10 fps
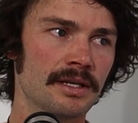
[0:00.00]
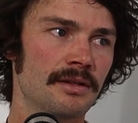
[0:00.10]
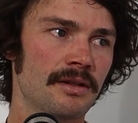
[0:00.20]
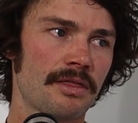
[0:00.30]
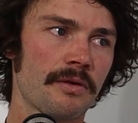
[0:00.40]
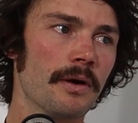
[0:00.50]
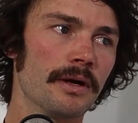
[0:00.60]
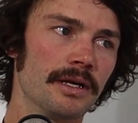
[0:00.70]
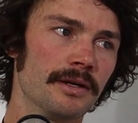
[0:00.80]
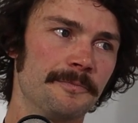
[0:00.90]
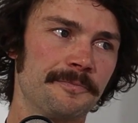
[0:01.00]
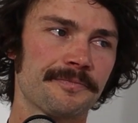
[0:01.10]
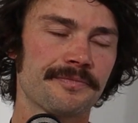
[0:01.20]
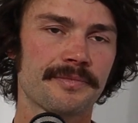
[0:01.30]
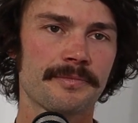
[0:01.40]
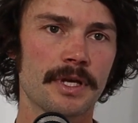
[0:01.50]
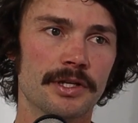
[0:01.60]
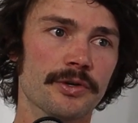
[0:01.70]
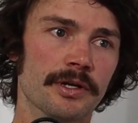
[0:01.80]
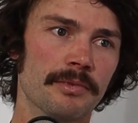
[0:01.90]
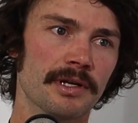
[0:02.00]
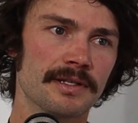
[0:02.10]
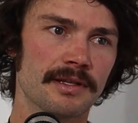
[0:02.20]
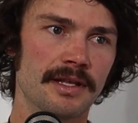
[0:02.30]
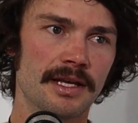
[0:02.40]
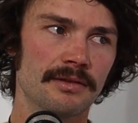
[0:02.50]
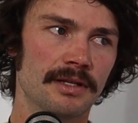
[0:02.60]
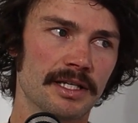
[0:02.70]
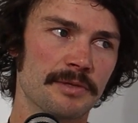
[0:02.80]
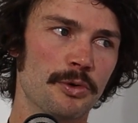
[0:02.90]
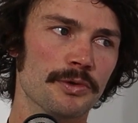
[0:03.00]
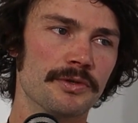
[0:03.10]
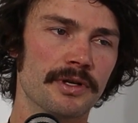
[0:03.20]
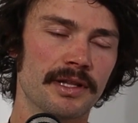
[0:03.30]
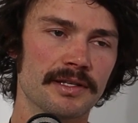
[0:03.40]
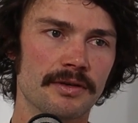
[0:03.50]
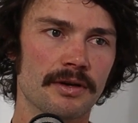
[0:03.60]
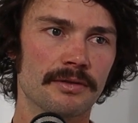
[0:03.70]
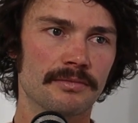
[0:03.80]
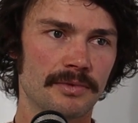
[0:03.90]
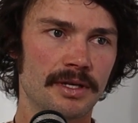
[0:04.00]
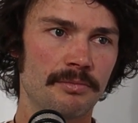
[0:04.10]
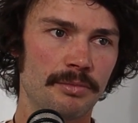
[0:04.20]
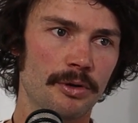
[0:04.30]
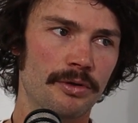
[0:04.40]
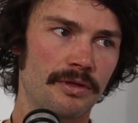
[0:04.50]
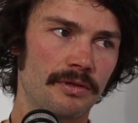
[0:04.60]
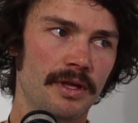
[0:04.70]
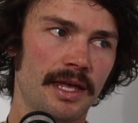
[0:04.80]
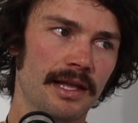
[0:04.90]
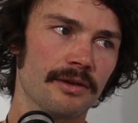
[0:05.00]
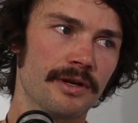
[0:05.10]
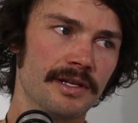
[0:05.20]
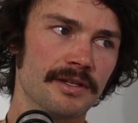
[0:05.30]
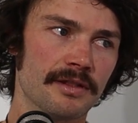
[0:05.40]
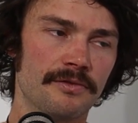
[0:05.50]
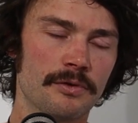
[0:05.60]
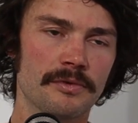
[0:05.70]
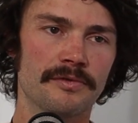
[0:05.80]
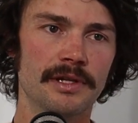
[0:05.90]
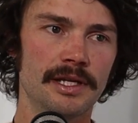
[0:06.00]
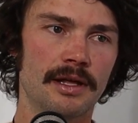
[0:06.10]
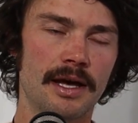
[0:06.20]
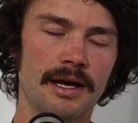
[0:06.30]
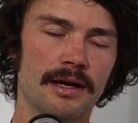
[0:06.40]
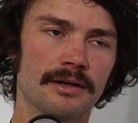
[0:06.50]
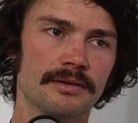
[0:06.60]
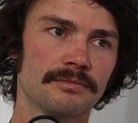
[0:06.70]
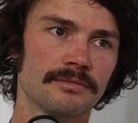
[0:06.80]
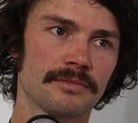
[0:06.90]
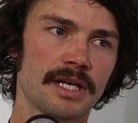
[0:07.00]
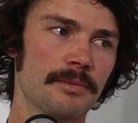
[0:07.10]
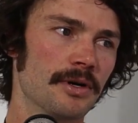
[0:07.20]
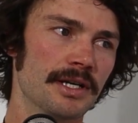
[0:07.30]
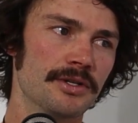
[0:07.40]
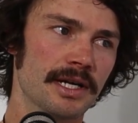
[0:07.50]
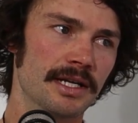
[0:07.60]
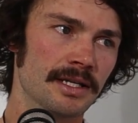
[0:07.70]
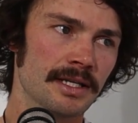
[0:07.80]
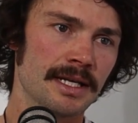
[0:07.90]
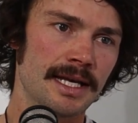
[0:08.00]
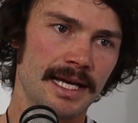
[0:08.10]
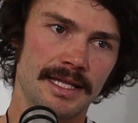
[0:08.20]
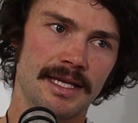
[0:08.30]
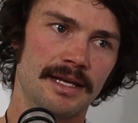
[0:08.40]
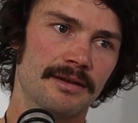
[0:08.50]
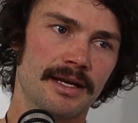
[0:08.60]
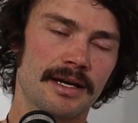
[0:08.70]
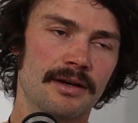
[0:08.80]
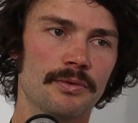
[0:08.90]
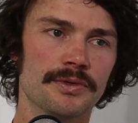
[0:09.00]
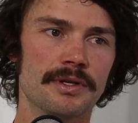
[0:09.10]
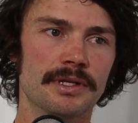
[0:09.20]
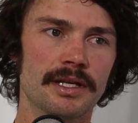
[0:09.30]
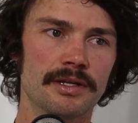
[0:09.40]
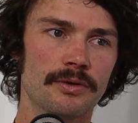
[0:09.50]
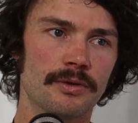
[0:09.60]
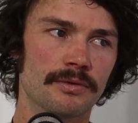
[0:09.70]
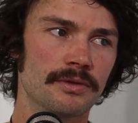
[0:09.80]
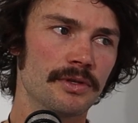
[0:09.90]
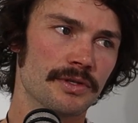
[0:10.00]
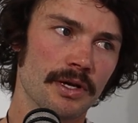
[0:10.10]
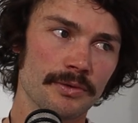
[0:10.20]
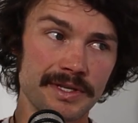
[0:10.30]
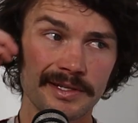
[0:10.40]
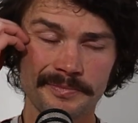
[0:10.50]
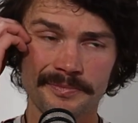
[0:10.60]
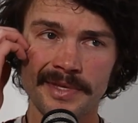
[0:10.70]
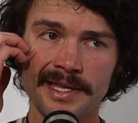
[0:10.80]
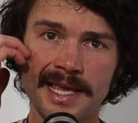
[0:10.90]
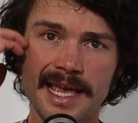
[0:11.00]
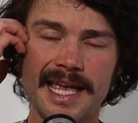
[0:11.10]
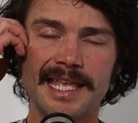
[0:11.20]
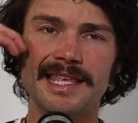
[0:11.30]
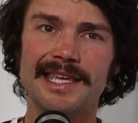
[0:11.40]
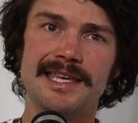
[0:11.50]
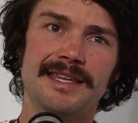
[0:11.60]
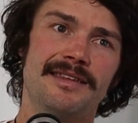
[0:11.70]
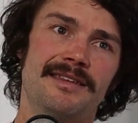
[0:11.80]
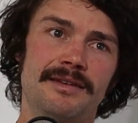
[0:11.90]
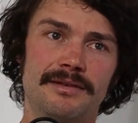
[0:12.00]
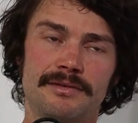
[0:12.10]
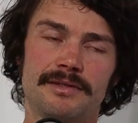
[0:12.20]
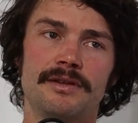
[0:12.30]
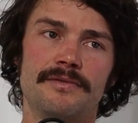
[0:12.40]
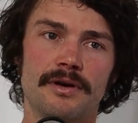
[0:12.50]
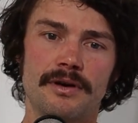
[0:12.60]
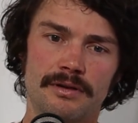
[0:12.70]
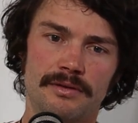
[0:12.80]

throwing a drink mix in there, like a sports drink that's got both the calories in the form of carbohydrate, and then also getting your salts in. And then, so you've got